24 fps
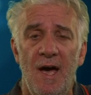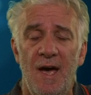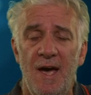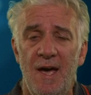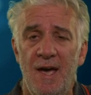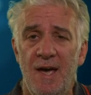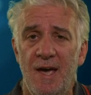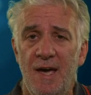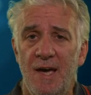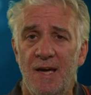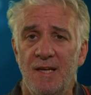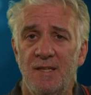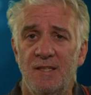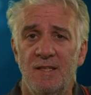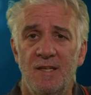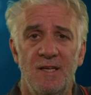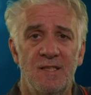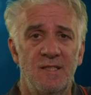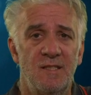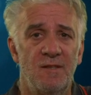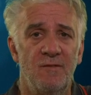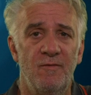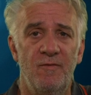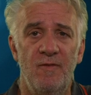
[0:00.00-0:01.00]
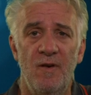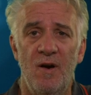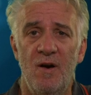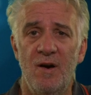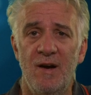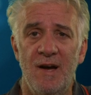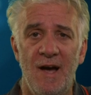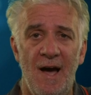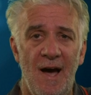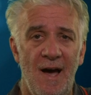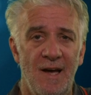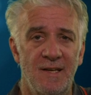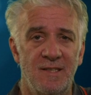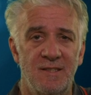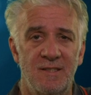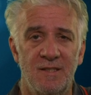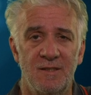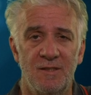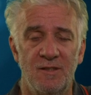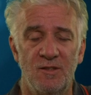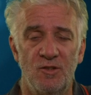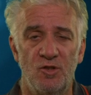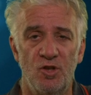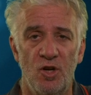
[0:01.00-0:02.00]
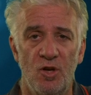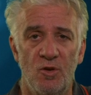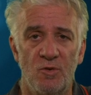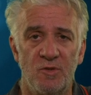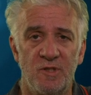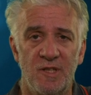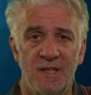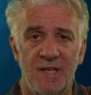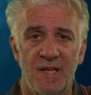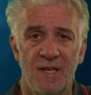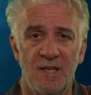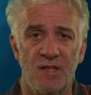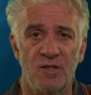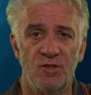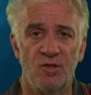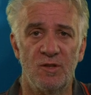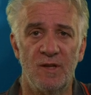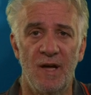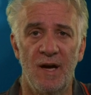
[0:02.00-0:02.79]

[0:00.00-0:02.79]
and it's a very hard journal to get into.